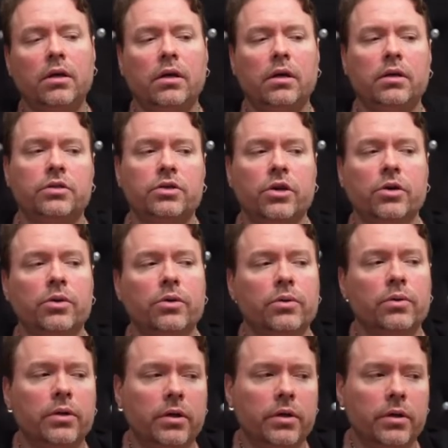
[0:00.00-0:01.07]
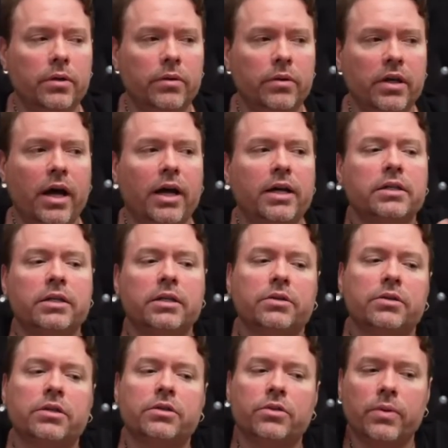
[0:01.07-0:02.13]
So the ideal
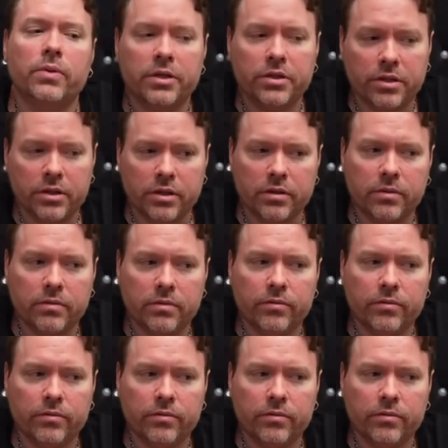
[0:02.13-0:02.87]
situation